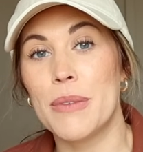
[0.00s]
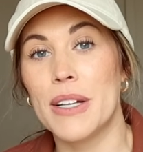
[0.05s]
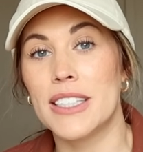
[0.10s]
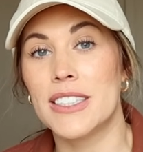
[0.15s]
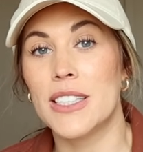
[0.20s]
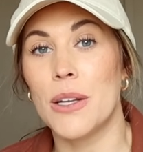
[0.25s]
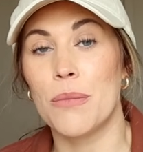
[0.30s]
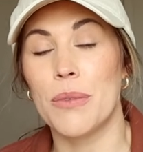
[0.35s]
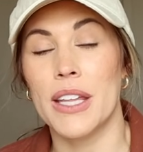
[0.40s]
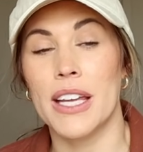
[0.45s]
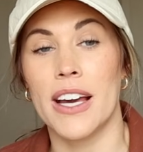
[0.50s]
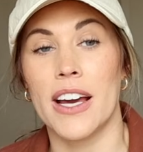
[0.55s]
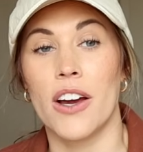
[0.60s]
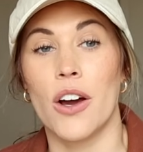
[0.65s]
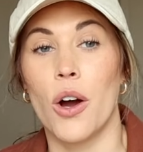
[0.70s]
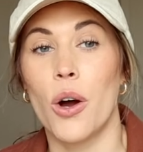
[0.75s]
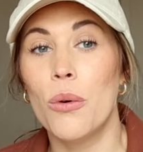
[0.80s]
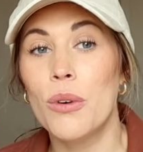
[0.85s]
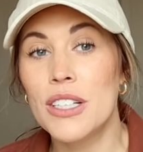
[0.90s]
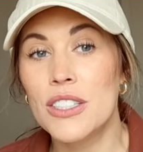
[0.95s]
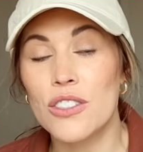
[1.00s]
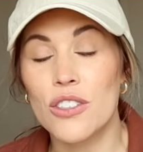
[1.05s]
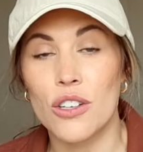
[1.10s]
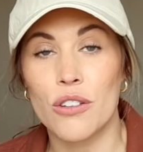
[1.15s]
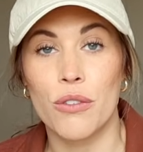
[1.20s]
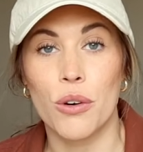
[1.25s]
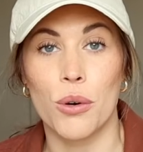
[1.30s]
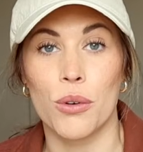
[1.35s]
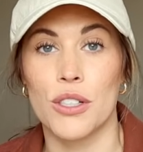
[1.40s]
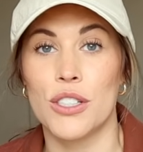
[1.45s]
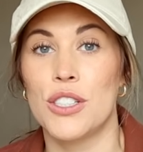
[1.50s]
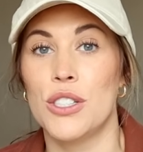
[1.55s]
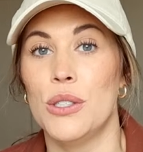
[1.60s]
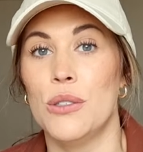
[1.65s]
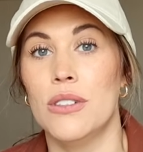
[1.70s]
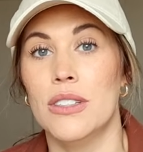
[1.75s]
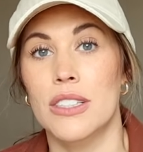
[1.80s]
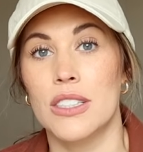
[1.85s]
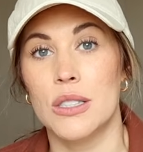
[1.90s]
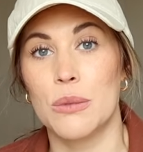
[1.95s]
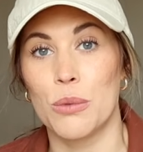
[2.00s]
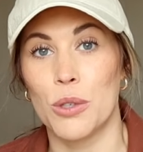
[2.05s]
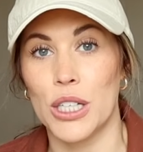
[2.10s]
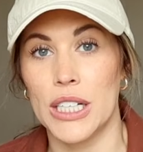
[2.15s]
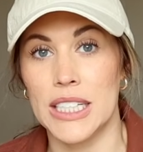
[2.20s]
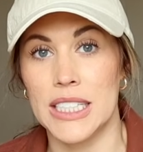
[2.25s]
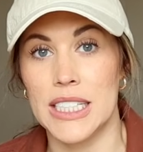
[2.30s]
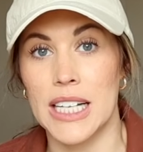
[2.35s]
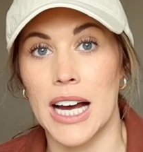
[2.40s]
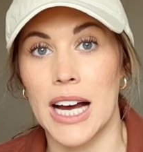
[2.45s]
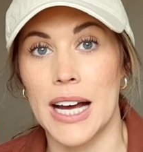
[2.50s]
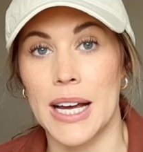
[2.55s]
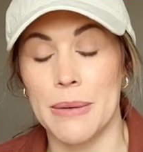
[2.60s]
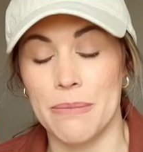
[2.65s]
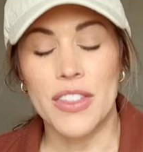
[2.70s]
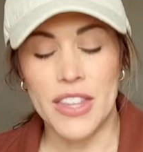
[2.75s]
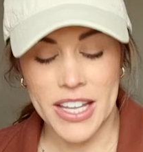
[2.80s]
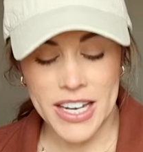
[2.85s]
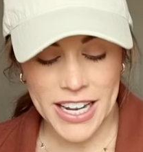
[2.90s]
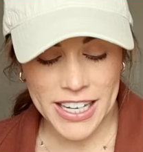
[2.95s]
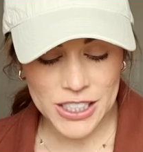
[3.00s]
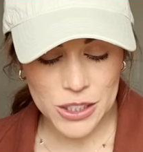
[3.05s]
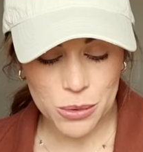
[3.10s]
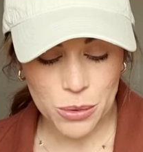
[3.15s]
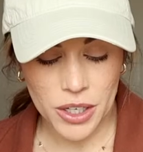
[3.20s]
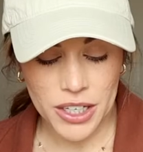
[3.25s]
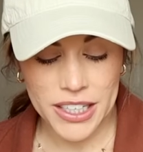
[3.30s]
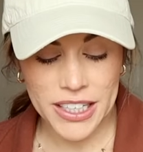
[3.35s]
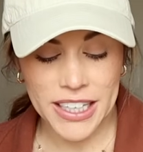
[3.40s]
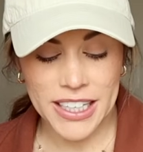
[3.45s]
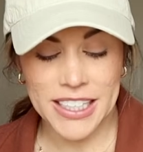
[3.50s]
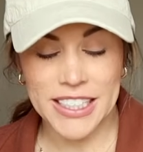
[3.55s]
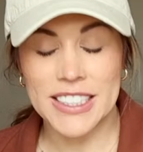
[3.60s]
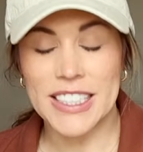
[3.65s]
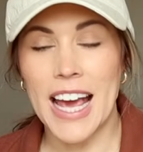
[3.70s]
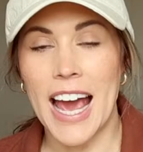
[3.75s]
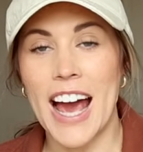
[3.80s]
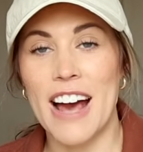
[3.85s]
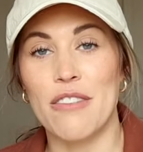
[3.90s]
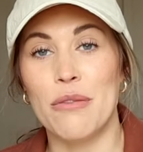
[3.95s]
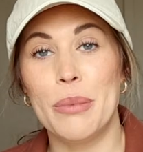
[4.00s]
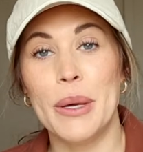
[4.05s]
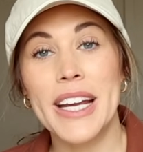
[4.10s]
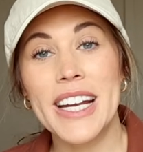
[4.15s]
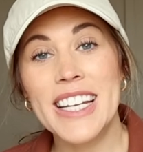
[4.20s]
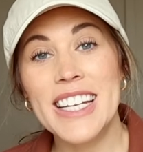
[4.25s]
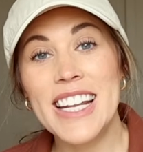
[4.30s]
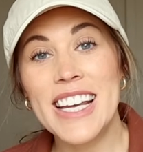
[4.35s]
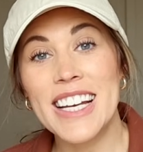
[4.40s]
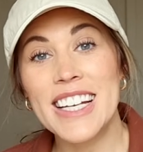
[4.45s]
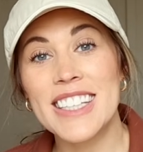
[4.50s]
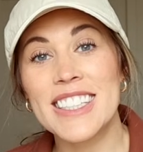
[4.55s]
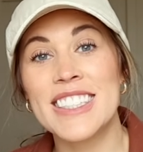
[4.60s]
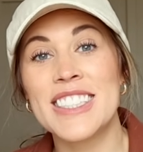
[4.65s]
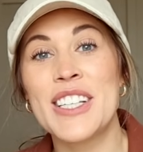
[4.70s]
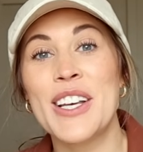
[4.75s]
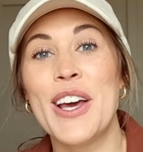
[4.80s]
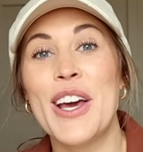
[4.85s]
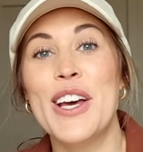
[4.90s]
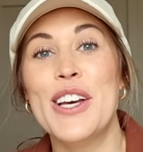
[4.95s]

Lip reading: That's something I always look forward to in the springtime. The next one is have picnics.